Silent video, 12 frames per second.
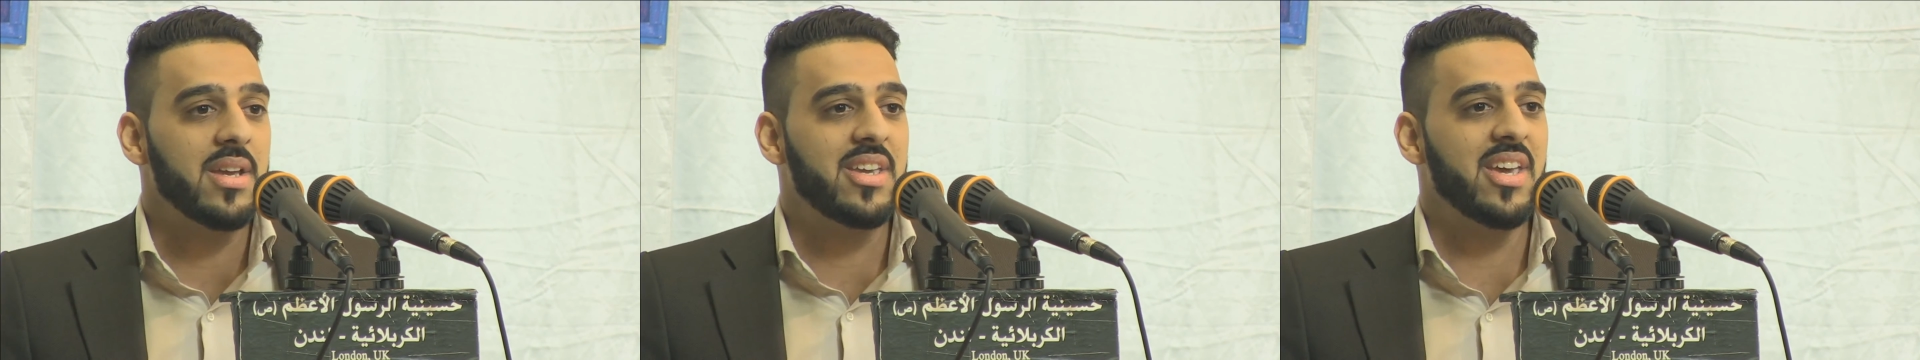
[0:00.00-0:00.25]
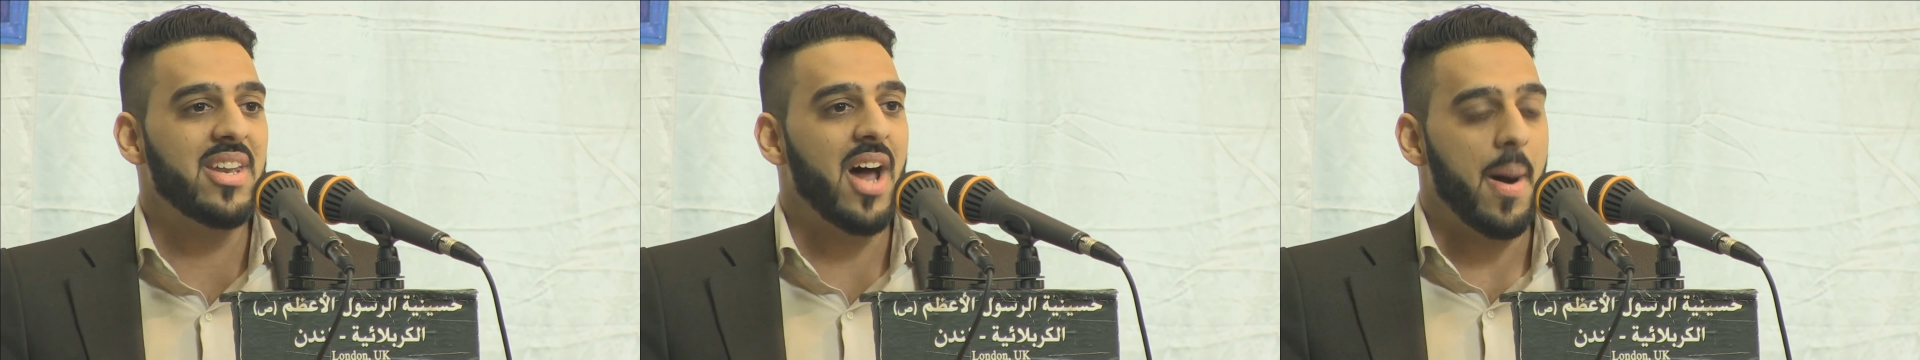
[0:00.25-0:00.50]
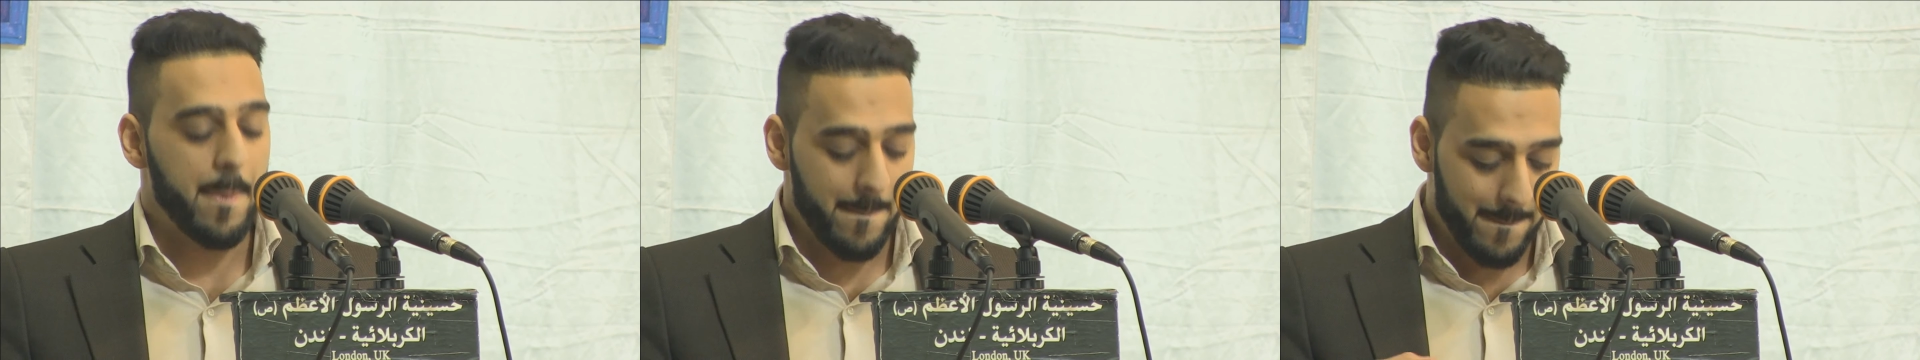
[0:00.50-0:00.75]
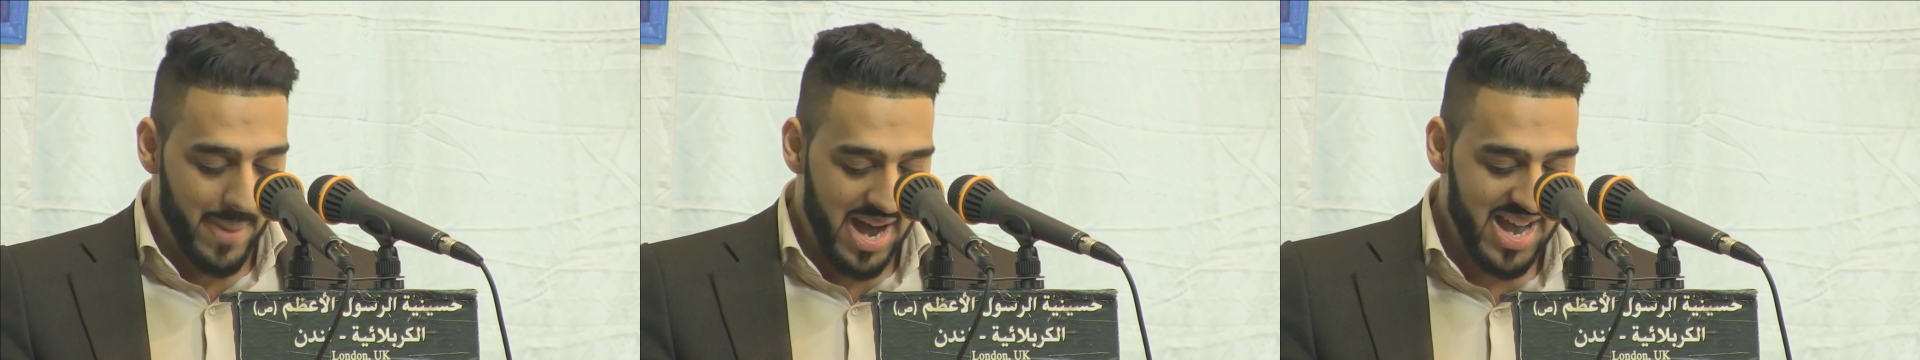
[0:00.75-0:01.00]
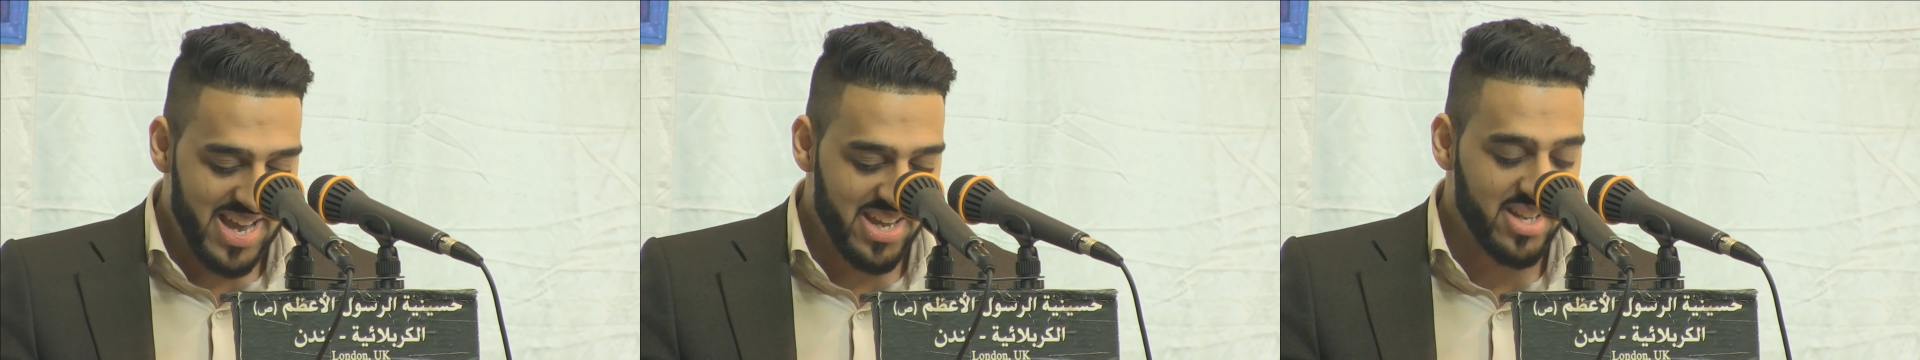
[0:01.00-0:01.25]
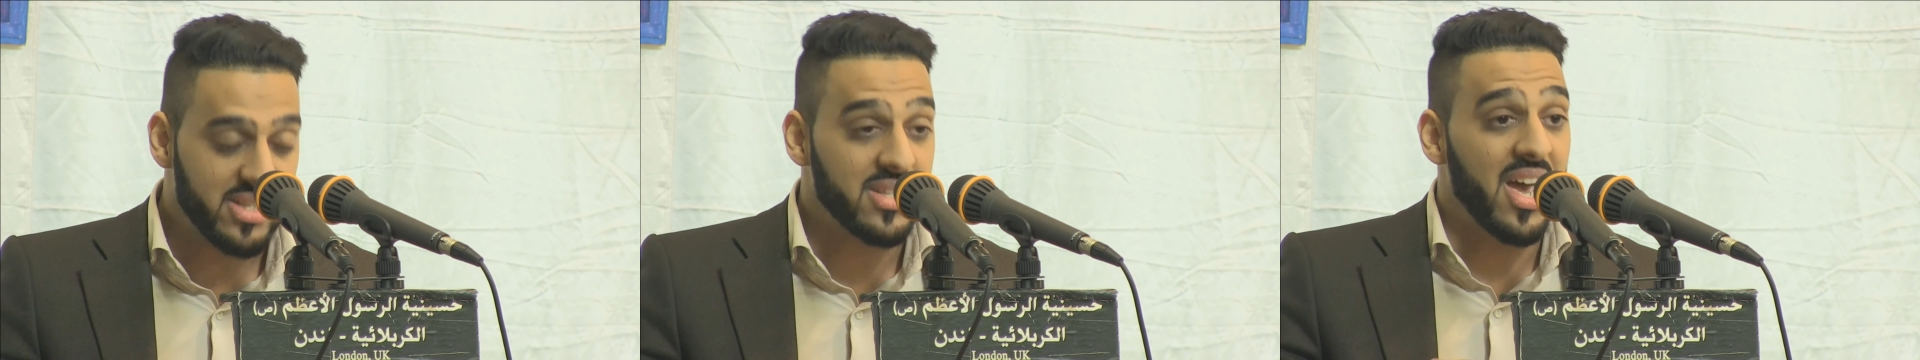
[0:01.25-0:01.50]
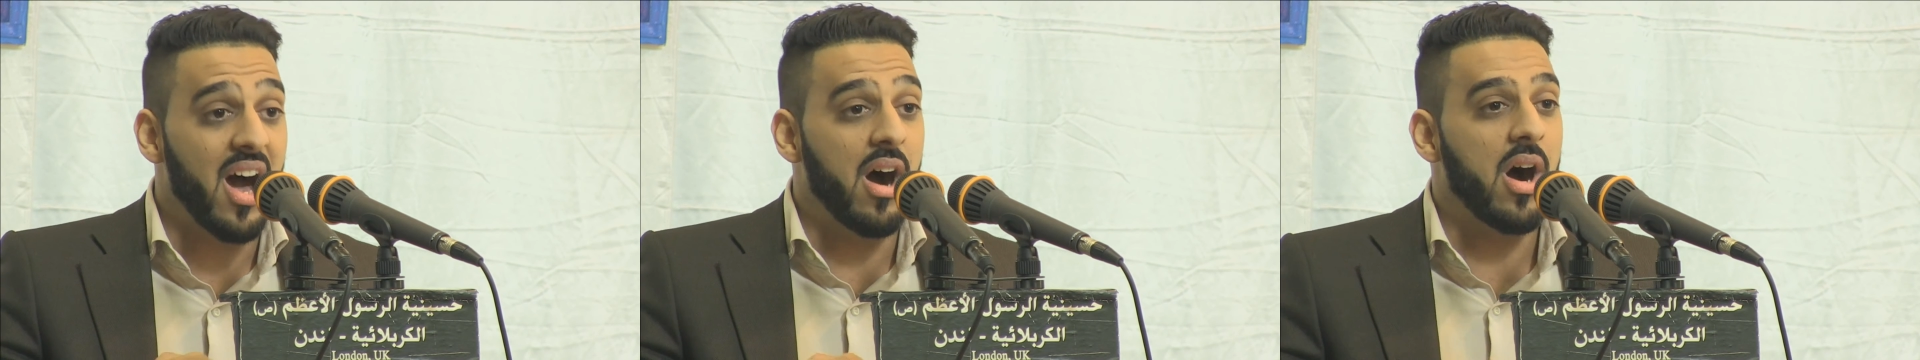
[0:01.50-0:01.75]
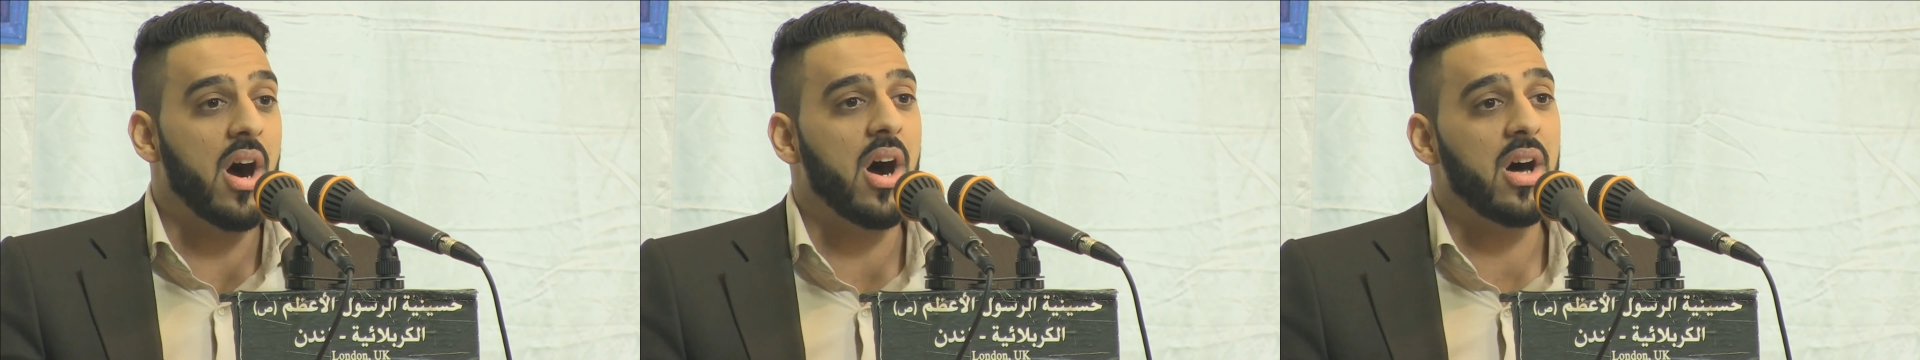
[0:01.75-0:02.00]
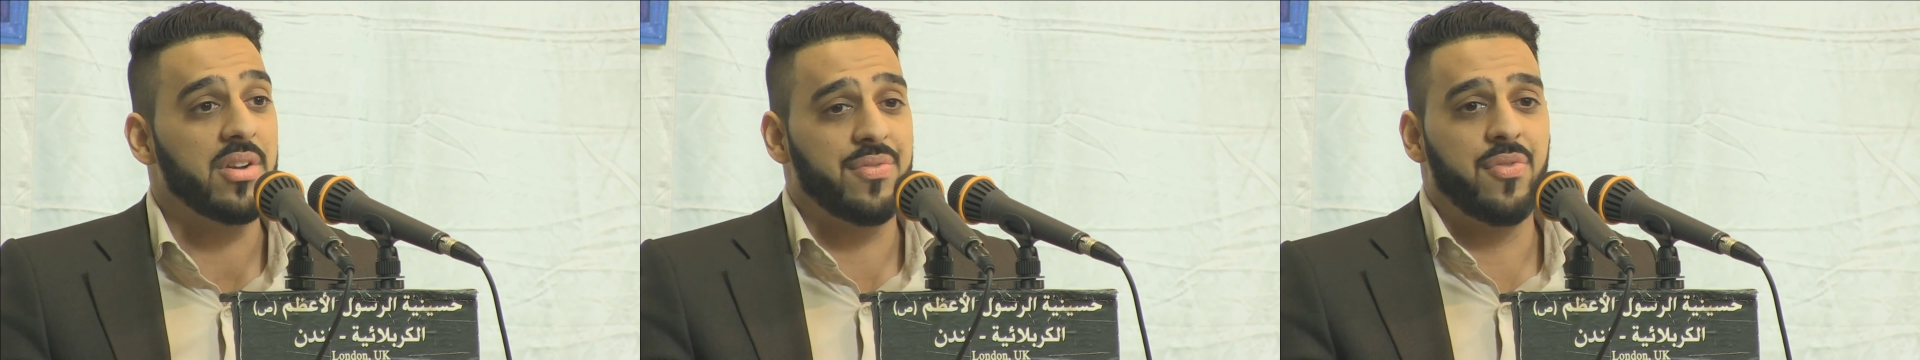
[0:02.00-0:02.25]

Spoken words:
can unbind a heart